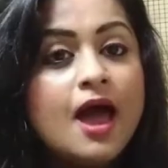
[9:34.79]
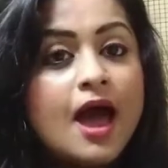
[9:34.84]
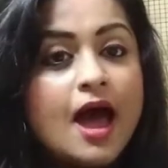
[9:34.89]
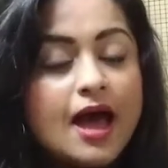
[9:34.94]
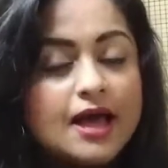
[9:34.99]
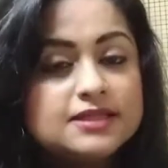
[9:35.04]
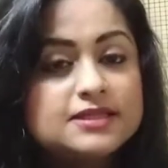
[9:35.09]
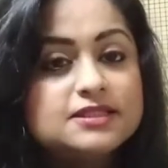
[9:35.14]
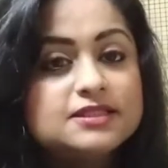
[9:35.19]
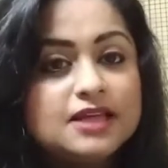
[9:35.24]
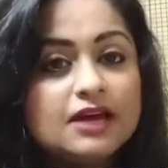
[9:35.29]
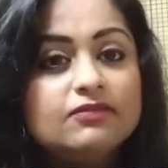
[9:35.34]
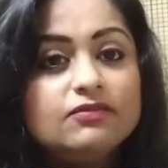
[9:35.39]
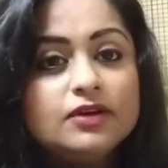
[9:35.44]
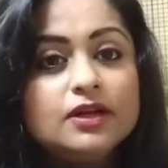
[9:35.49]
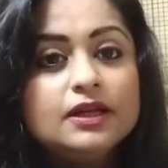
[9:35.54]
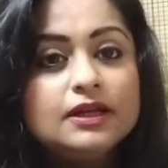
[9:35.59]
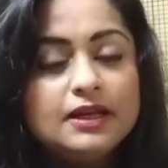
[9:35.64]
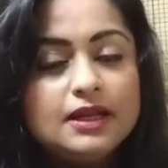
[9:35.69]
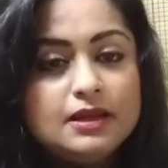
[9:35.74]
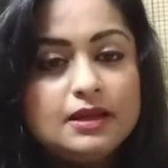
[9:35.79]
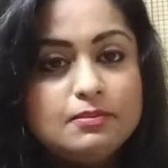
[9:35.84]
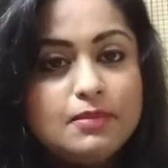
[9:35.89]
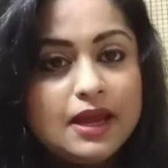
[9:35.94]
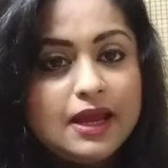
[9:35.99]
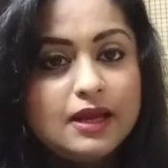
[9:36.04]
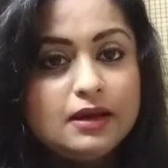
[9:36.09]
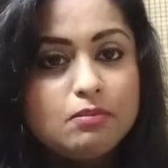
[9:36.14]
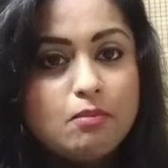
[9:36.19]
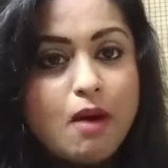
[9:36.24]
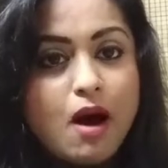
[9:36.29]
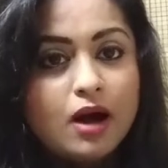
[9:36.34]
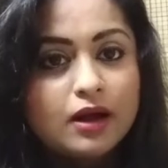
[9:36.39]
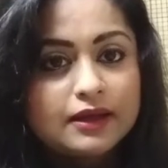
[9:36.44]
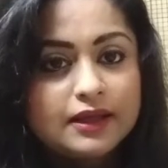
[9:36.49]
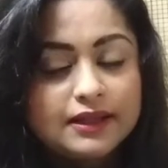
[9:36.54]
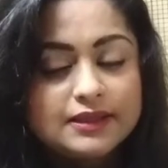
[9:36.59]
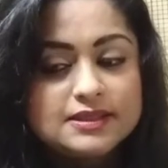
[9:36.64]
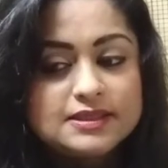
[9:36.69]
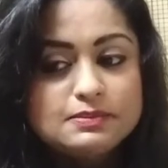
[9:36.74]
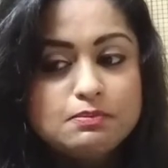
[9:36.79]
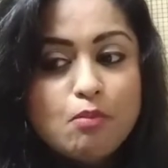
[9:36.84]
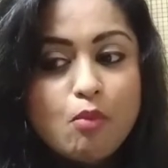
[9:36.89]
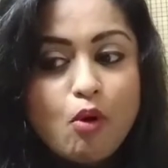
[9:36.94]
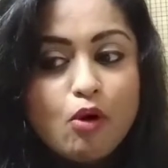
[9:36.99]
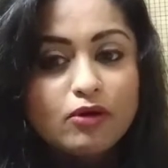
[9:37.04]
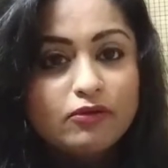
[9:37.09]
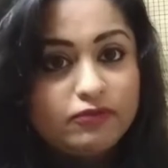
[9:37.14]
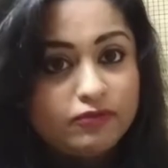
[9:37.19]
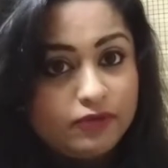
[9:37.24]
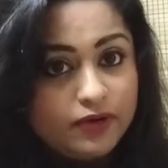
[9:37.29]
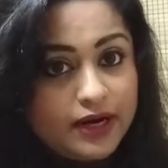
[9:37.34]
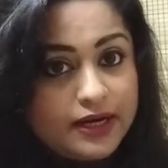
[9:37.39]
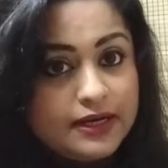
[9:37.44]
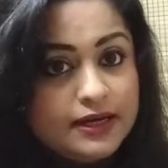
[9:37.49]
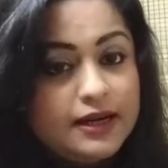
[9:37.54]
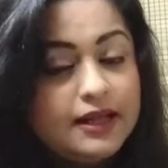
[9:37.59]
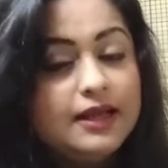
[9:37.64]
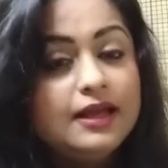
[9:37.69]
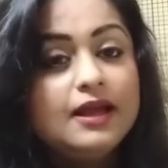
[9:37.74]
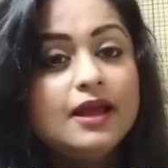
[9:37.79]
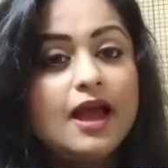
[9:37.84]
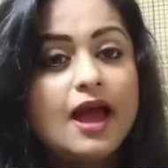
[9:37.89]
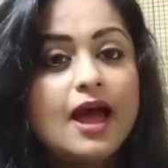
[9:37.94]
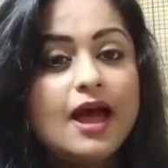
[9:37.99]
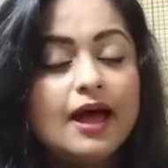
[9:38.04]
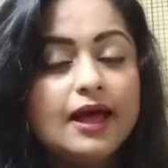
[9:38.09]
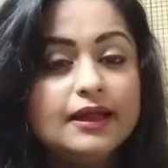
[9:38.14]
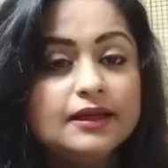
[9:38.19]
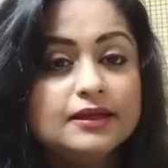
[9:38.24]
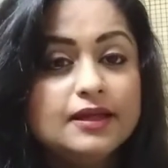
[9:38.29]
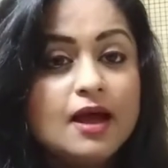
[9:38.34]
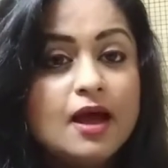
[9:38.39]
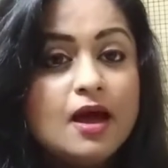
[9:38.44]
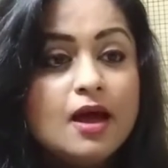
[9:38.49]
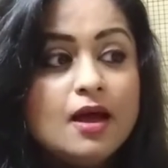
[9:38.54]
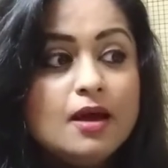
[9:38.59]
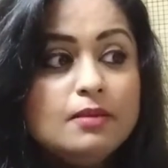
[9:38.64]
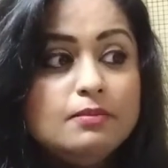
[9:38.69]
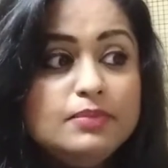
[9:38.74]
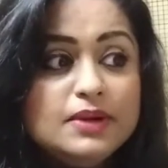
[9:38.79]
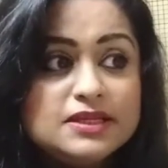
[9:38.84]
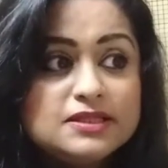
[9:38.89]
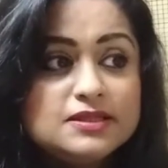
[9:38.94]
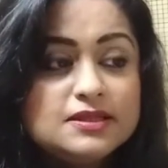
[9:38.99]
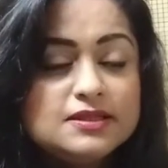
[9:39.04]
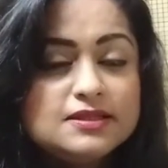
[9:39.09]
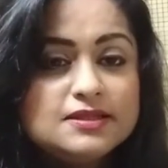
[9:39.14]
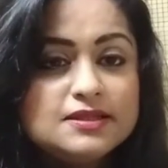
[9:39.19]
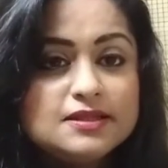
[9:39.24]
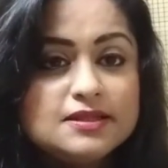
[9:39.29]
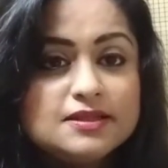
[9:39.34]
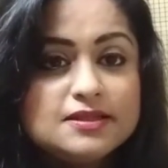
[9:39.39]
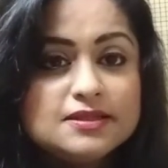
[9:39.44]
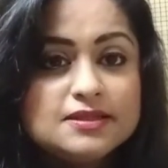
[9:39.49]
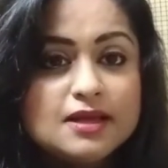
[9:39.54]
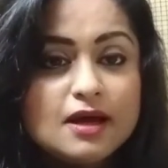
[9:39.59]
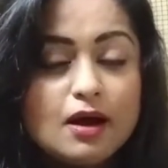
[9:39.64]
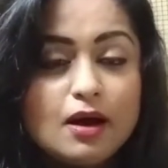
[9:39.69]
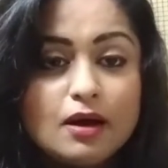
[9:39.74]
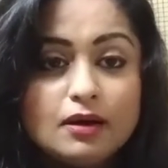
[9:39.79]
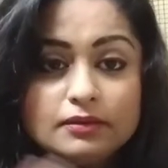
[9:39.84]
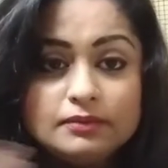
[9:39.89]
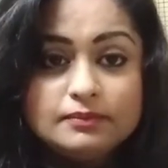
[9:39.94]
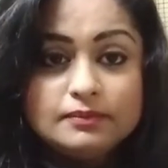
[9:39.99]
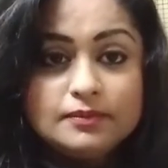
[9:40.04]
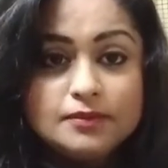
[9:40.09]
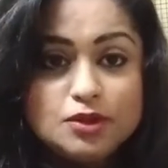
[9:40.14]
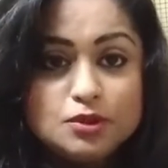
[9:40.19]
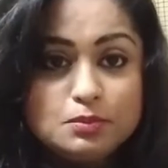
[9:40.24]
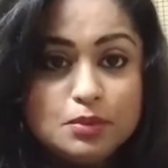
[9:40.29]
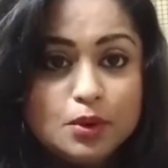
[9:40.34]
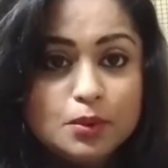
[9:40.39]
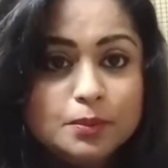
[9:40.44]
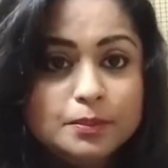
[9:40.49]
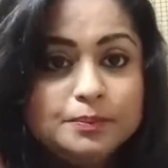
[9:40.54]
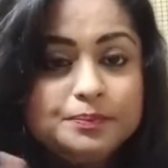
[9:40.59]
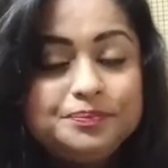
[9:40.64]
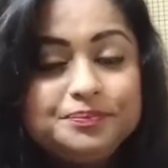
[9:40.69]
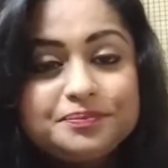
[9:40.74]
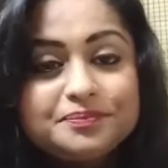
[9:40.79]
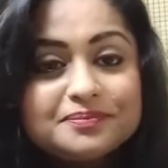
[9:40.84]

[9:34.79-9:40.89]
has definitely made markets more friendly and businesses to boom.